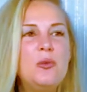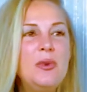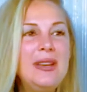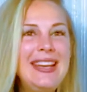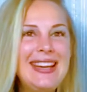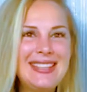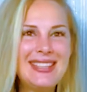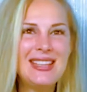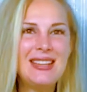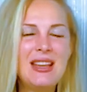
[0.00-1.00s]

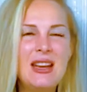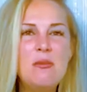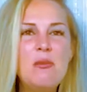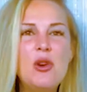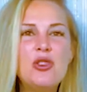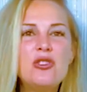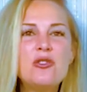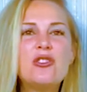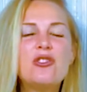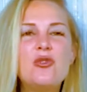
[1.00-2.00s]
Releasing that emotional
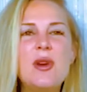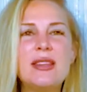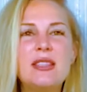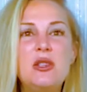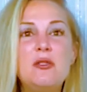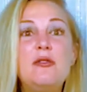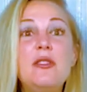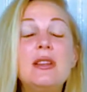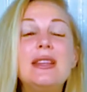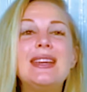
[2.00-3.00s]
stress that you're
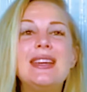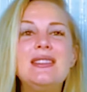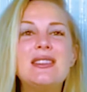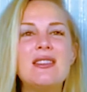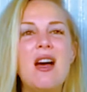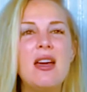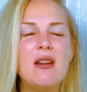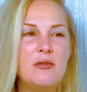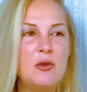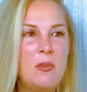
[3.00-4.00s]
feeling inside
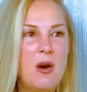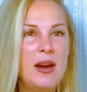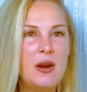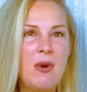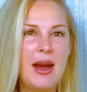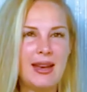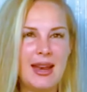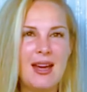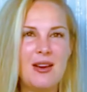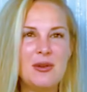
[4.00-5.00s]
of your body right
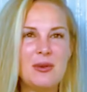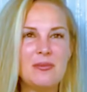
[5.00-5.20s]
now.